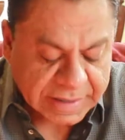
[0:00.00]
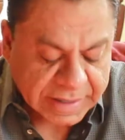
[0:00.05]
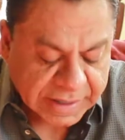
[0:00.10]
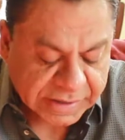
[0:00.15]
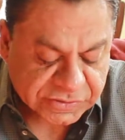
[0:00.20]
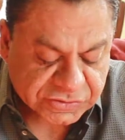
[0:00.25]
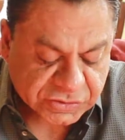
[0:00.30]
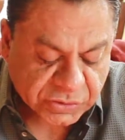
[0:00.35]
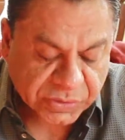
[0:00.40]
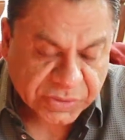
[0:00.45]

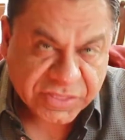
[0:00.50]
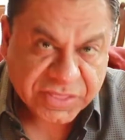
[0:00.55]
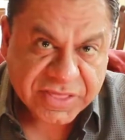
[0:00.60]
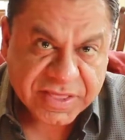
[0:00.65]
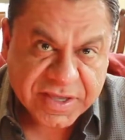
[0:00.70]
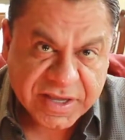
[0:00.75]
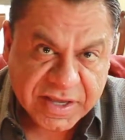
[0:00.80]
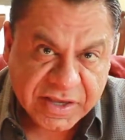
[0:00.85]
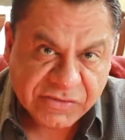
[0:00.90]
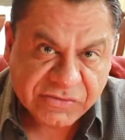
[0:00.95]
And so
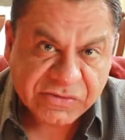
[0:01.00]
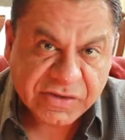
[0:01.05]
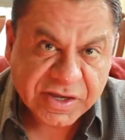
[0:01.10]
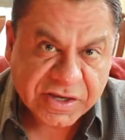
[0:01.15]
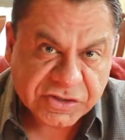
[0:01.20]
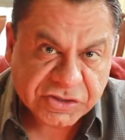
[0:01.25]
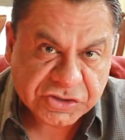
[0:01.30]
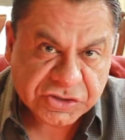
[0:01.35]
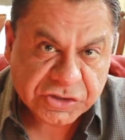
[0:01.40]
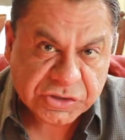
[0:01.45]
these
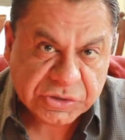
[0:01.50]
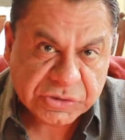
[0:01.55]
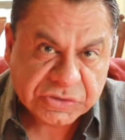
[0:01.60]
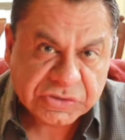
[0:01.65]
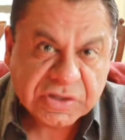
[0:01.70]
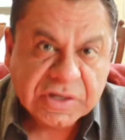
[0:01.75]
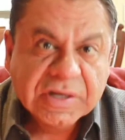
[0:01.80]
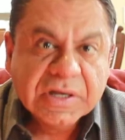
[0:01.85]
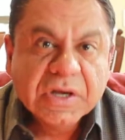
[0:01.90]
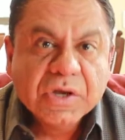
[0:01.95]

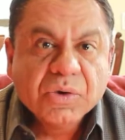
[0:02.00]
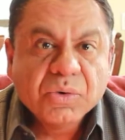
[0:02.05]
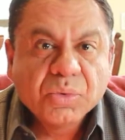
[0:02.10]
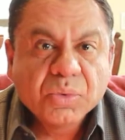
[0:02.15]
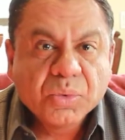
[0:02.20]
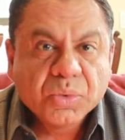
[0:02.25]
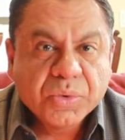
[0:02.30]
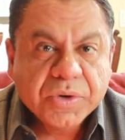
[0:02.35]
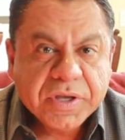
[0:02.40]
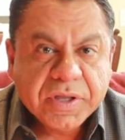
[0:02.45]
issues
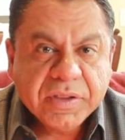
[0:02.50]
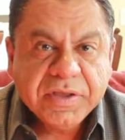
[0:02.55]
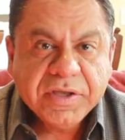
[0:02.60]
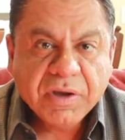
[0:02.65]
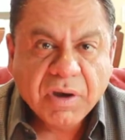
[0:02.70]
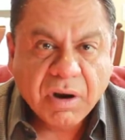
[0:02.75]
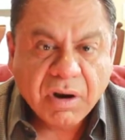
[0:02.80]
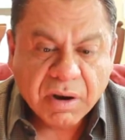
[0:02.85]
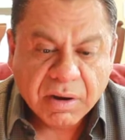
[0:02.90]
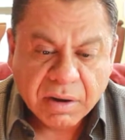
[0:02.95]
really
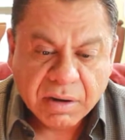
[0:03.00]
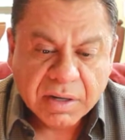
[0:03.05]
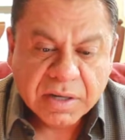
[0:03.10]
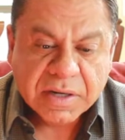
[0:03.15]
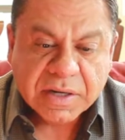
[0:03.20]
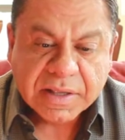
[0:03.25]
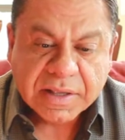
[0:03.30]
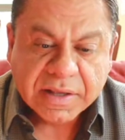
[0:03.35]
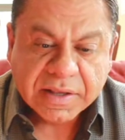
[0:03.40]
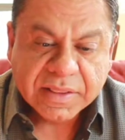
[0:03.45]
are
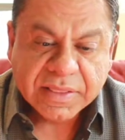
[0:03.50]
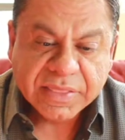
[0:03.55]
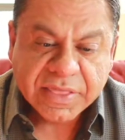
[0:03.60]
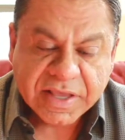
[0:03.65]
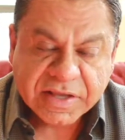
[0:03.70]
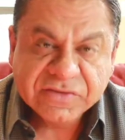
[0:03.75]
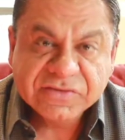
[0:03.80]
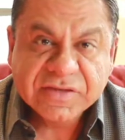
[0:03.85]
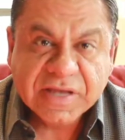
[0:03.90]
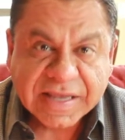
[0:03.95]

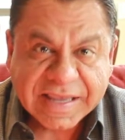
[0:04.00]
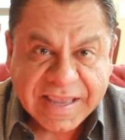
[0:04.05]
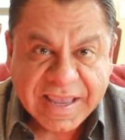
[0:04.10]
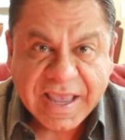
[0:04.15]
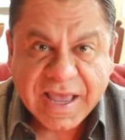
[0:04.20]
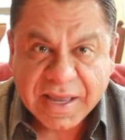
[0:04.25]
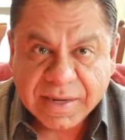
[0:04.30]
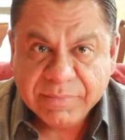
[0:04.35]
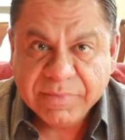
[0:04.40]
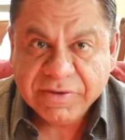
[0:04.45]
things that
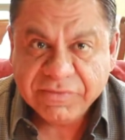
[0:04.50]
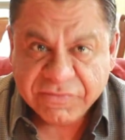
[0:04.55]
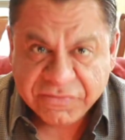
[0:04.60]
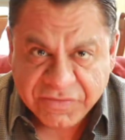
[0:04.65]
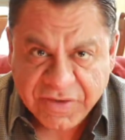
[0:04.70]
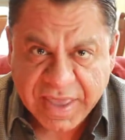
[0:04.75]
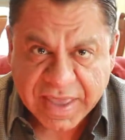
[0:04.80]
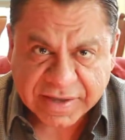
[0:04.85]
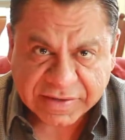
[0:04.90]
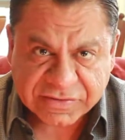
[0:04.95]
can be
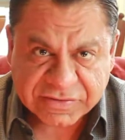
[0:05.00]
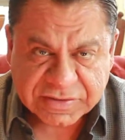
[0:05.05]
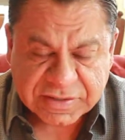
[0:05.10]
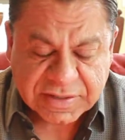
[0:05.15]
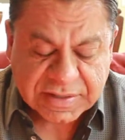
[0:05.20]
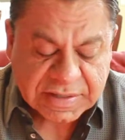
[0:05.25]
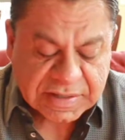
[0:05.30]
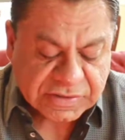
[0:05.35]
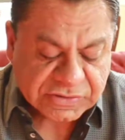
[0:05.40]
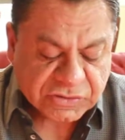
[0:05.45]
fixed.
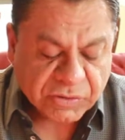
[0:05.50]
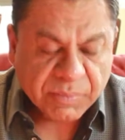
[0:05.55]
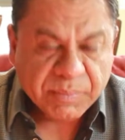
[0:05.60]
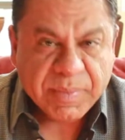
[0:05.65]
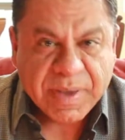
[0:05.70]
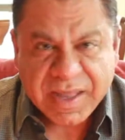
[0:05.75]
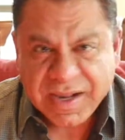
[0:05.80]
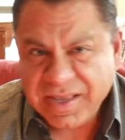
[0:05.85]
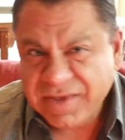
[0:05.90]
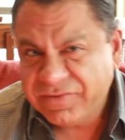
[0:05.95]
So
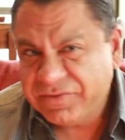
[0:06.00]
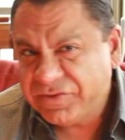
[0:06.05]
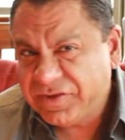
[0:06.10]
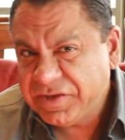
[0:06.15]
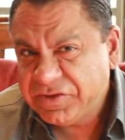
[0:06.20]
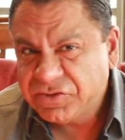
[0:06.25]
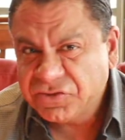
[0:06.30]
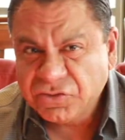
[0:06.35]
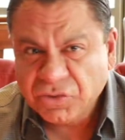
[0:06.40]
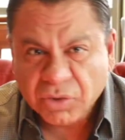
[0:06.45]
many of
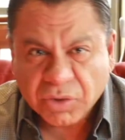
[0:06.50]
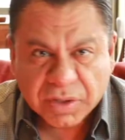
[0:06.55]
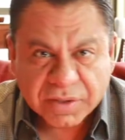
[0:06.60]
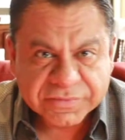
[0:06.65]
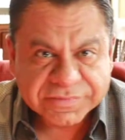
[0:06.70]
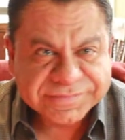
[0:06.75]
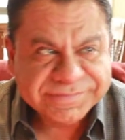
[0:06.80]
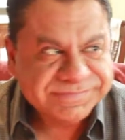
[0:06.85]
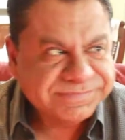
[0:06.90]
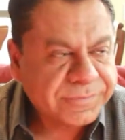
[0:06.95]
these sort
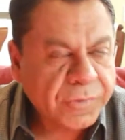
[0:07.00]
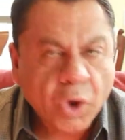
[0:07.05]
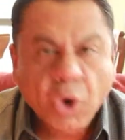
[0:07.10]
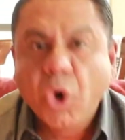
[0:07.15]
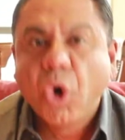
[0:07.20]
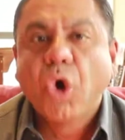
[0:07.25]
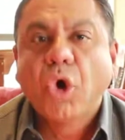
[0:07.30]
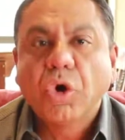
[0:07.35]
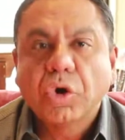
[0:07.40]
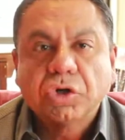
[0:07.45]
of
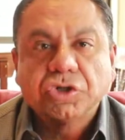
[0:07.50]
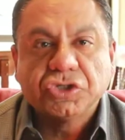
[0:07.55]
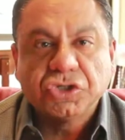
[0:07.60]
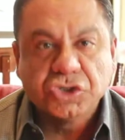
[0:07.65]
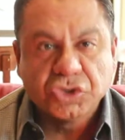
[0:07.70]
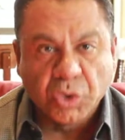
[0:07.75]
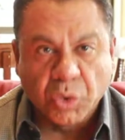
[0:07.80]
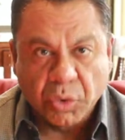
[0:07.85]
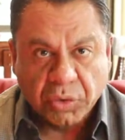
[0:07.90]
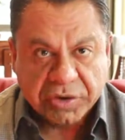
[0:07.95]
horror
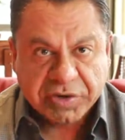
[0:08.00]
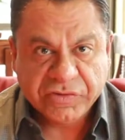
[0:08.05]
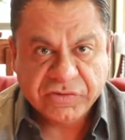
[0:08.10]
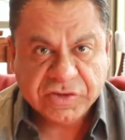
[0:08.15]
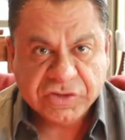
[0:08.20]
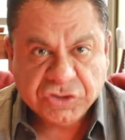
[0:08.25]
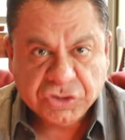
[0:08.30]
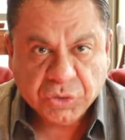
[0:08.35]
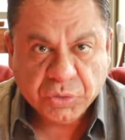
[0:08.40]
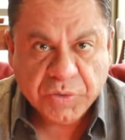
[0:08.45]
stories
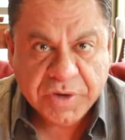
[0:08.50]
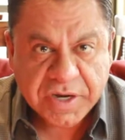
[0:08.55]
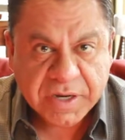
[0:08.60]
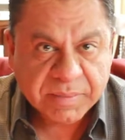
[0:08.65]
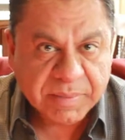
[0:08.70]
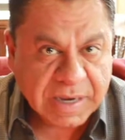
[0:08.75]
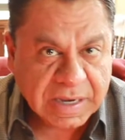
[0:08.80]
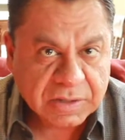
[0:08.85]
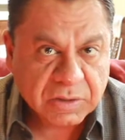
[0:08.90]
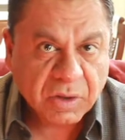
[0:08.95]
that you read
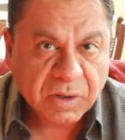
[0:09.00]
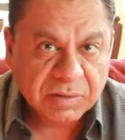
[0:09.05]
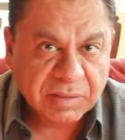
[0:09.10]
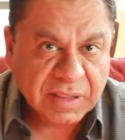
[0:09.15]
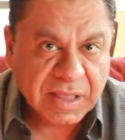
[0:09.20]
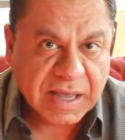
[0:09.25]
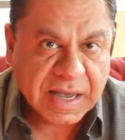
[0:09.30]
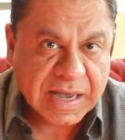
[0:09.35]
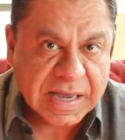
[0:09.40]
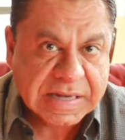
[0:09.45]
about
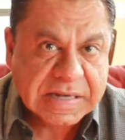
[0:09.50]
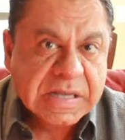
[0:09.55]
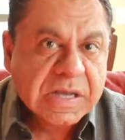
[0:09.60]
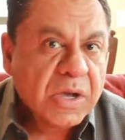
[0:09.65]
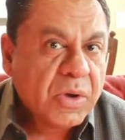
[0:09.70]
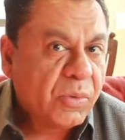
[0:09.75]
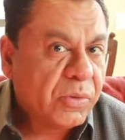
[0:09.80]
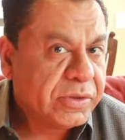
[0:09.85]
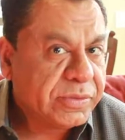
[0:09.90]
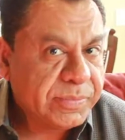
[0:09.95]
online
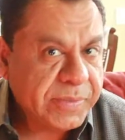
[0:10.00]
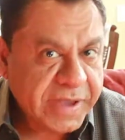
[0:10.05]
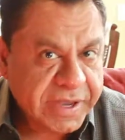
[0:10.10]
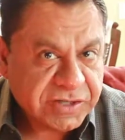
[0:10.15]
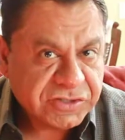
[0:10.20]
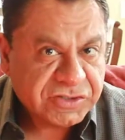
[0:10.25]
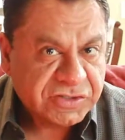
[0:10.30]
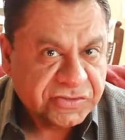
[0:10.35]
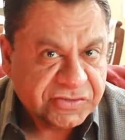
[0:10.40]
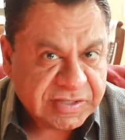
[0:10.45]
with
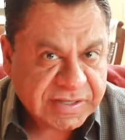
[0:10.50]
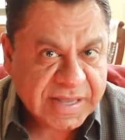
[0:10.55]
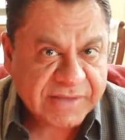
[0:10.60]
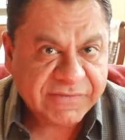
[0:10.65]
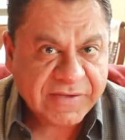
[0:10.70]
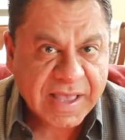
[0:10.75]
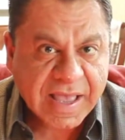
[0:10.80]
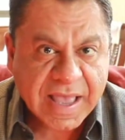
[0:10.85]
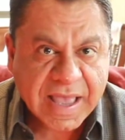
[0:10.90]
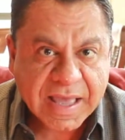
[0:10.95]
patients that
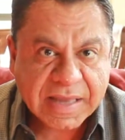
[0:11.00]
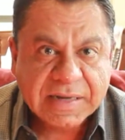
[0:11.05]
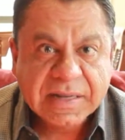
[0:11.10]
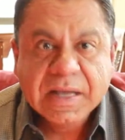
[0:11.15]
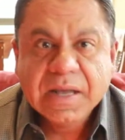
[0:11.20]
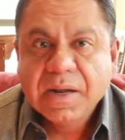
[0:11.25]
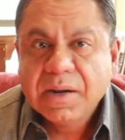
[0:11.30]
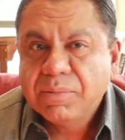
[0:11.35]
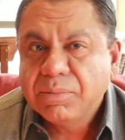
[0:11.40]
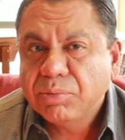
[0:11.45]
have had
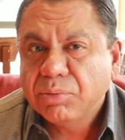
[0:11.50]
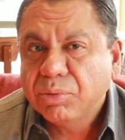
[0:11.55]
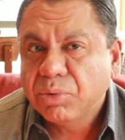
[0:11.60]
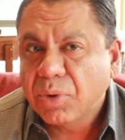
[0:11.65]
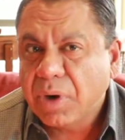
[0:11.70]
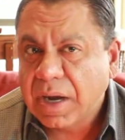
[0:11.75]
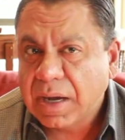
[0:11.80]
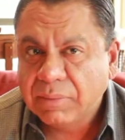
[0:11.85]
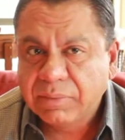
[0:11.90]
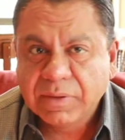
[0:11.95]

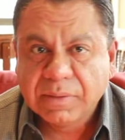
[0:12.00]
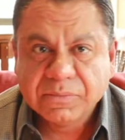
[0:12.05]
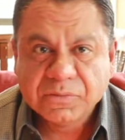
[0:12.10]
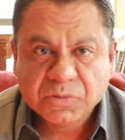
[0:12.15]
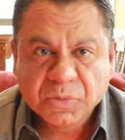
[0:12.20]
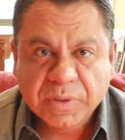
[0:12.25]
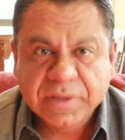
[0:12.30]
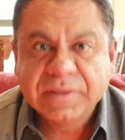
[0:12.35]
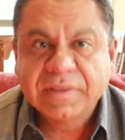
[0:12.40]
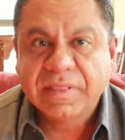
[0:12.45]

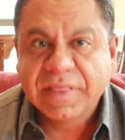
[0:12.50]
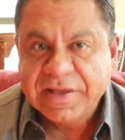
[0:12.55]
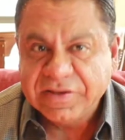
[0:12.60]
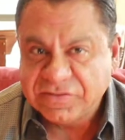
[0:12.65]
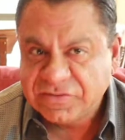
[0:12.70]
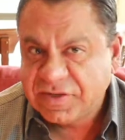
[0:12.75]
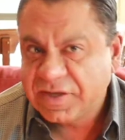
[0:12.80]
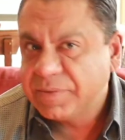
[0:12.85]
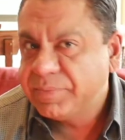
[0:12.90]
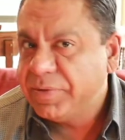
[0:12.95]
problems with
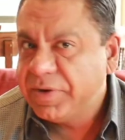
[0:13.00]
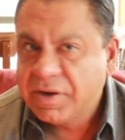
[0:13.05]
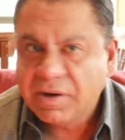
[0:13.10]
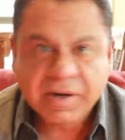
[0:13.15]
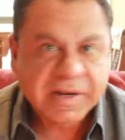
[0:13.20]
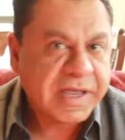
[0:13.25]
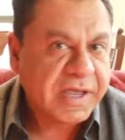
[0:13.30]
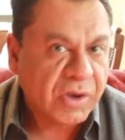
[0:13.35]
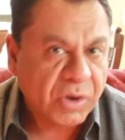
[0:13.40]
LASIK, P R K,